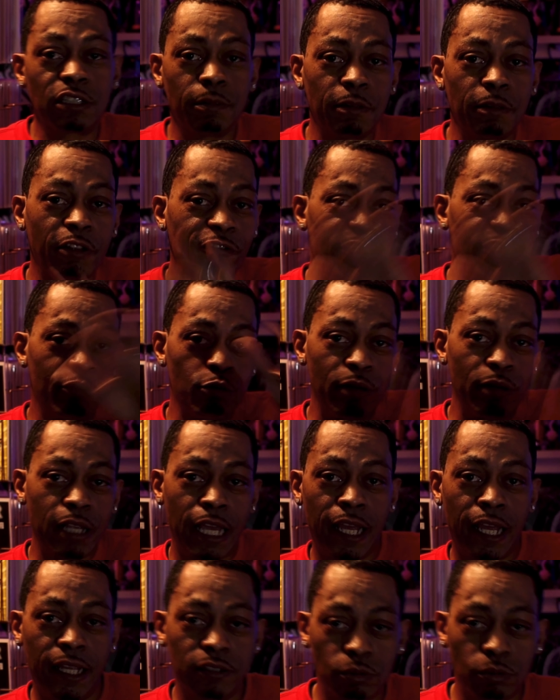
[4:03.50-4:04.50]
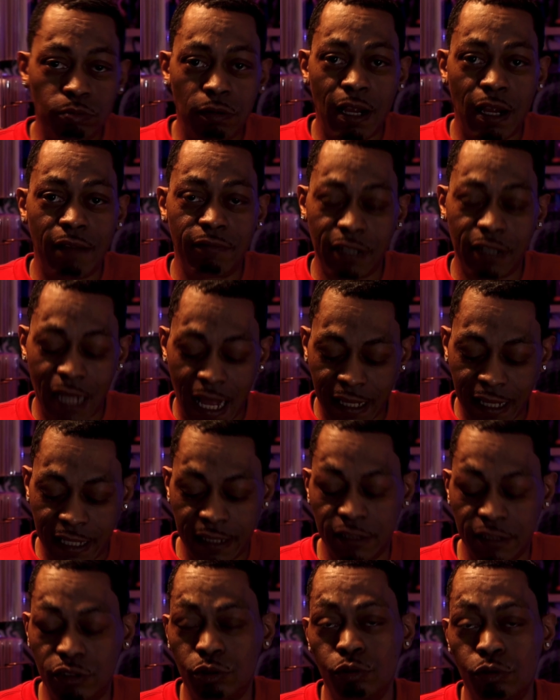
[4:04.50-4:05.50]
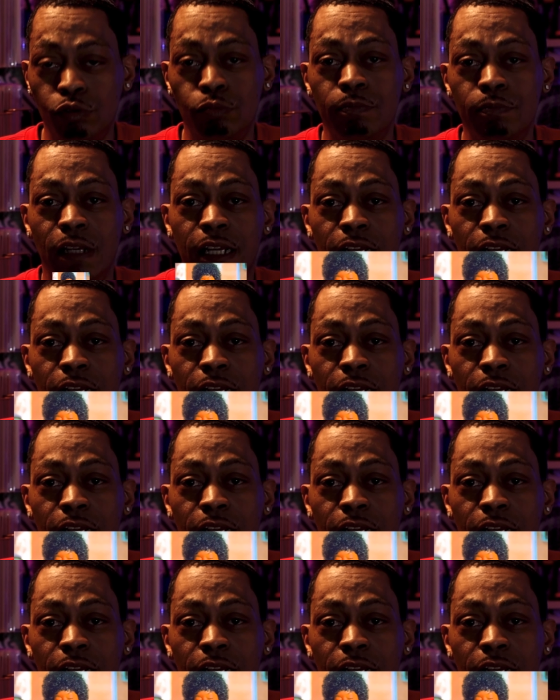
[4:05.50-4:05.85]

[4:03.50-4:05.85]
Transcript: give me a few days, whatever, and I'll get it to you.